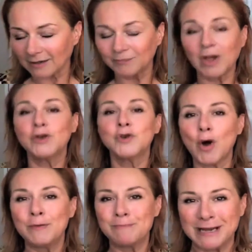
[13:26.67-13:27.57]
a
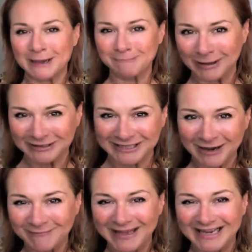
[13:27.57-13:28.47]
non-makeup meltdown
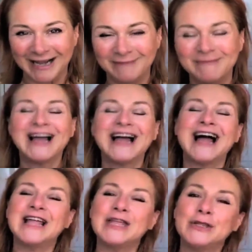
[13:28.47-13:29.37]
makeup,
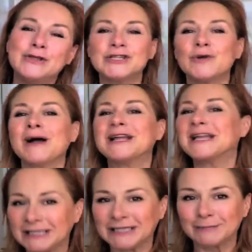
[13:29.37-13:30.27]
you still might get a
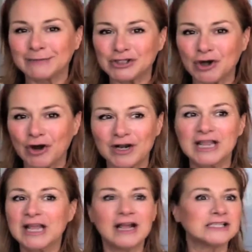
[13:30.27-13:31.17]
little bit shiny,
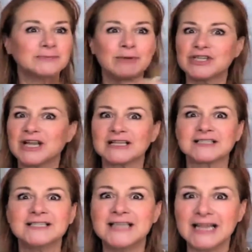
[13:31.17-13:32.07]
especially as the
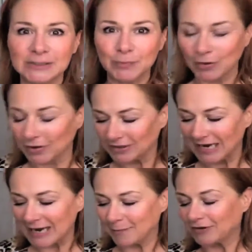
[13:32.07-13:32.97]
day
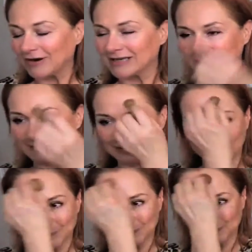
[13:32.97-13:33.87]
progresses.
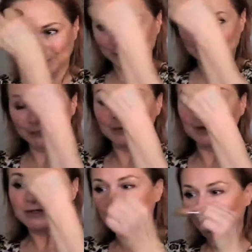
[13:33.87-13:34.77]

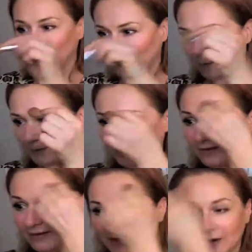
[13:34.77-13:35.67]
So I'm popping that
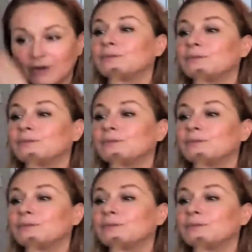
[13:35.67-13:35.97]
there,